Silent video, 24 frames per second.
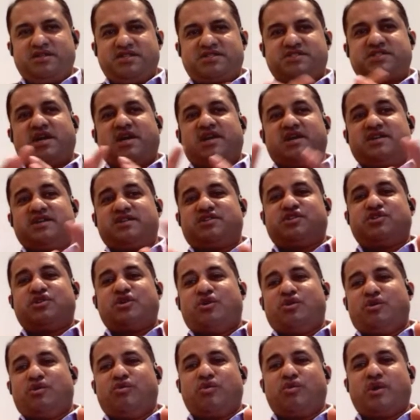decided to
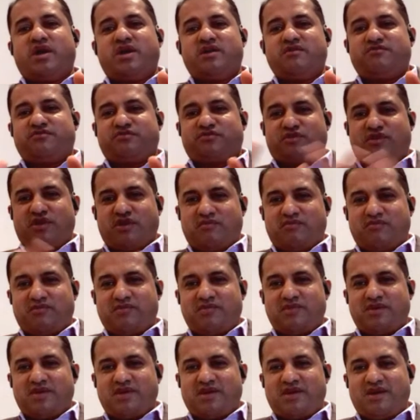go away
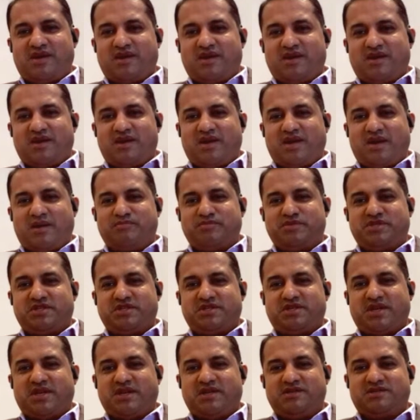from
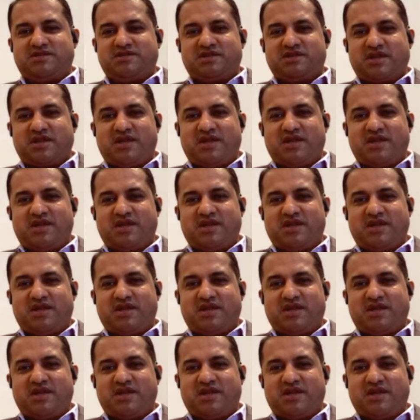UpToDate,